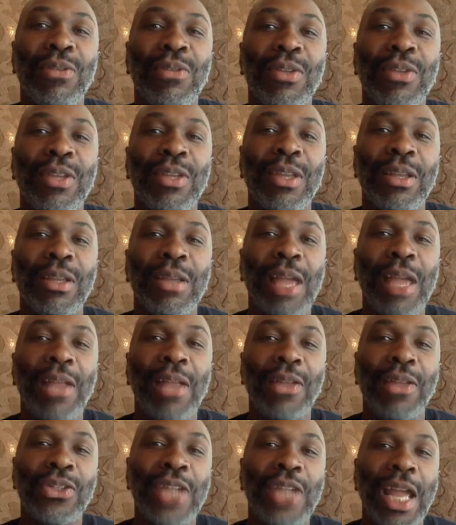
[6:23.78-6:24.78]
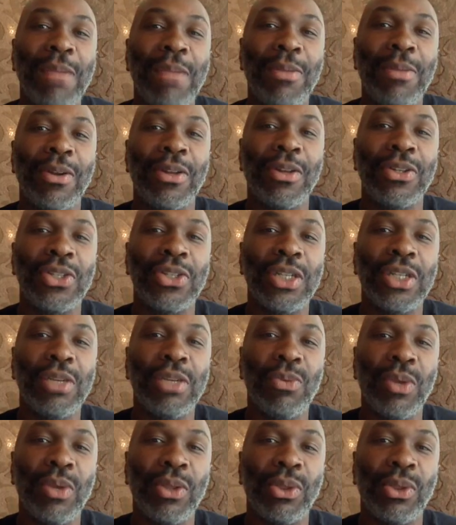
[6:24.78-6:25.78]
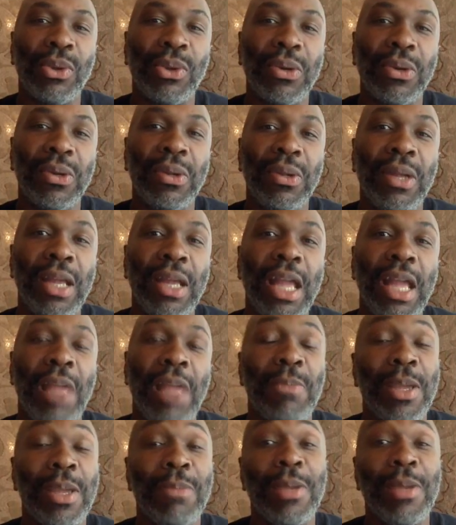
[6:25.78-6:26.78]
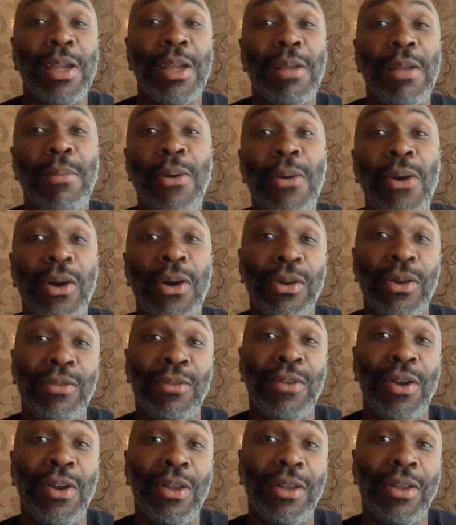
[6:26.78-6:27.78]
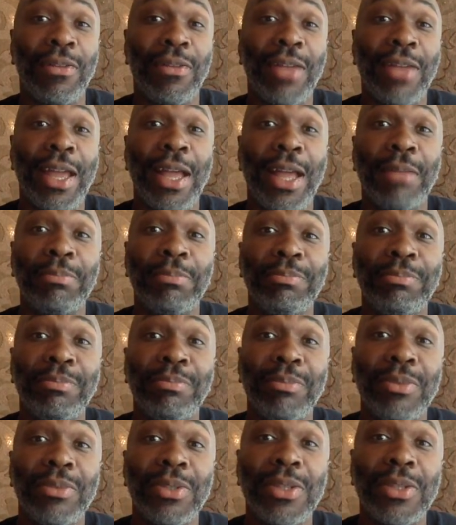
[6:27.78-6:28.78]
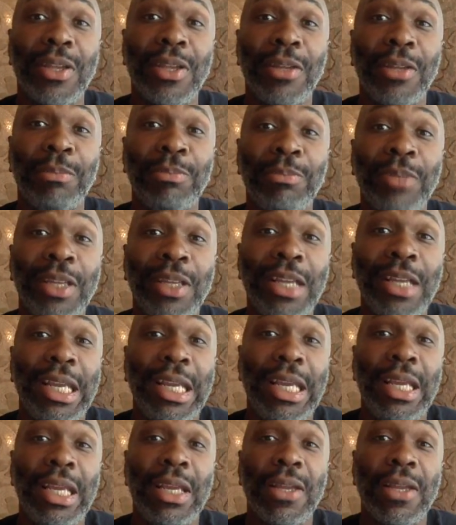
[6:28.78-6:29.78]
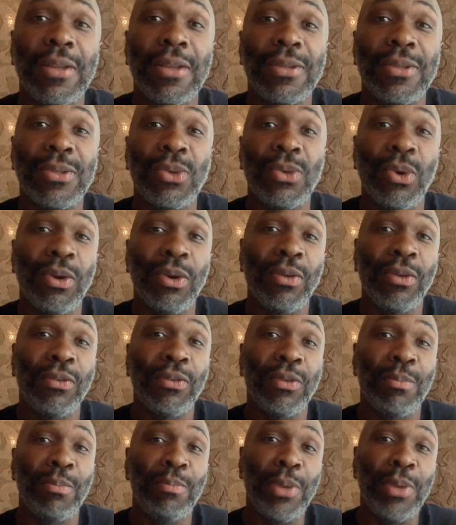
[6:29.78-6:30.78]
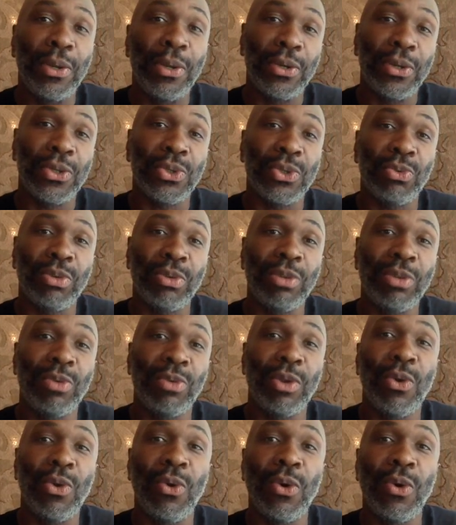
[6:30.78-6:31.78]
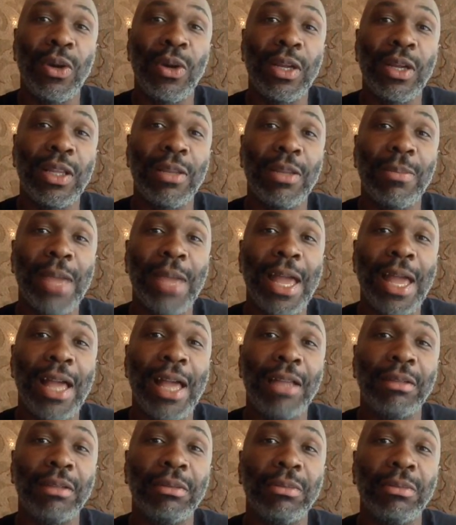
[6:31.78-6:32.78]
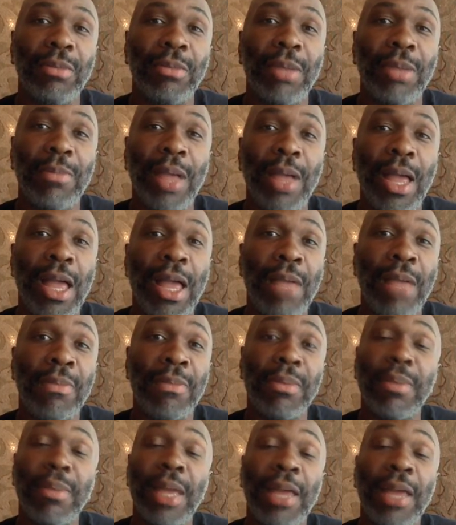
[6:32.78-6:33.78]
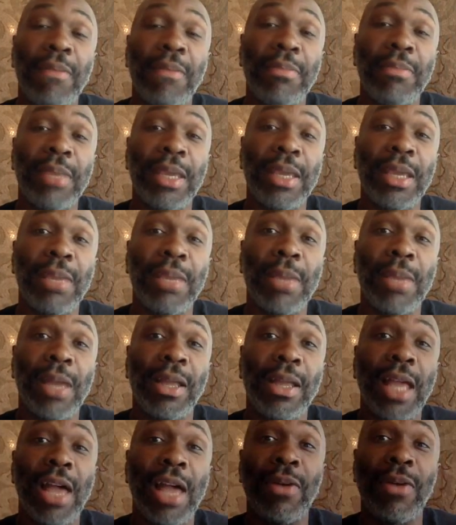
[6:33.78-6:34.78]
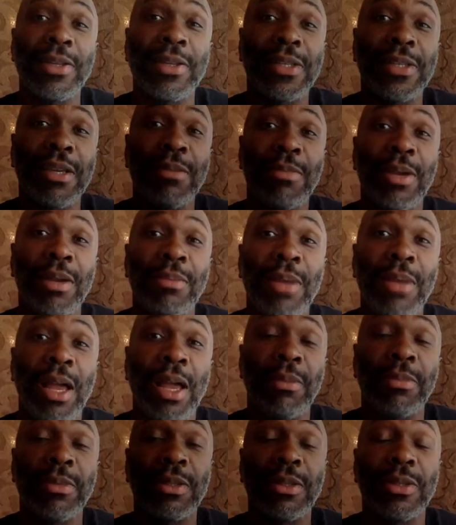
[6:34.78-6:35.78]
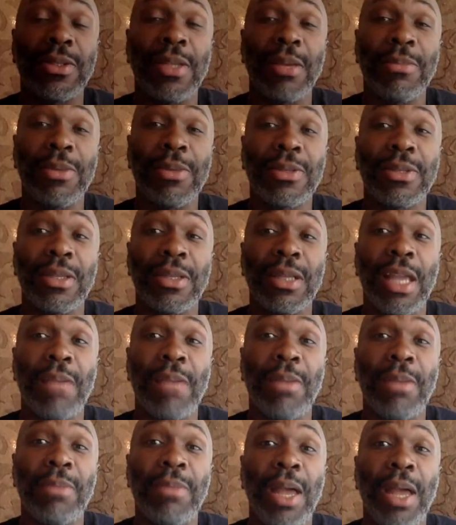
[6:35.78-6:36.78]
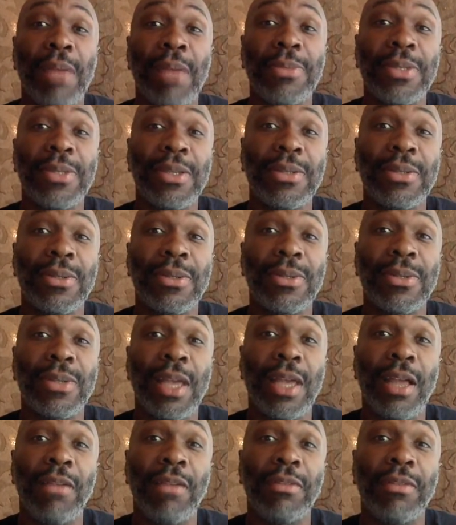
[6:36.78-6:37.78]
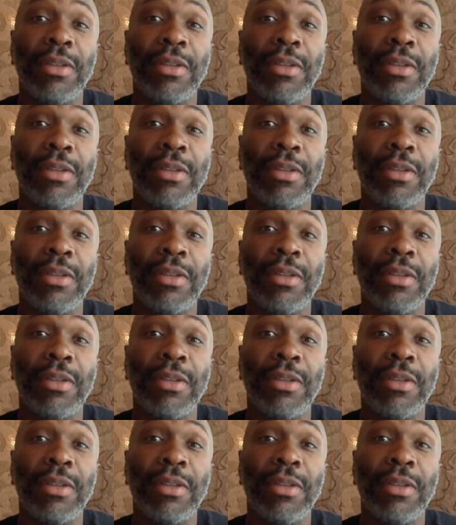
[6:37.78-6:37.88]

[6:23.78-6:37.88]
the hellish nightmare that she went through and me being a part of all of that. So it's sort of a bittersweet recording about my mom, about me, about how I see my mom, and to some extent how my mom sees herself.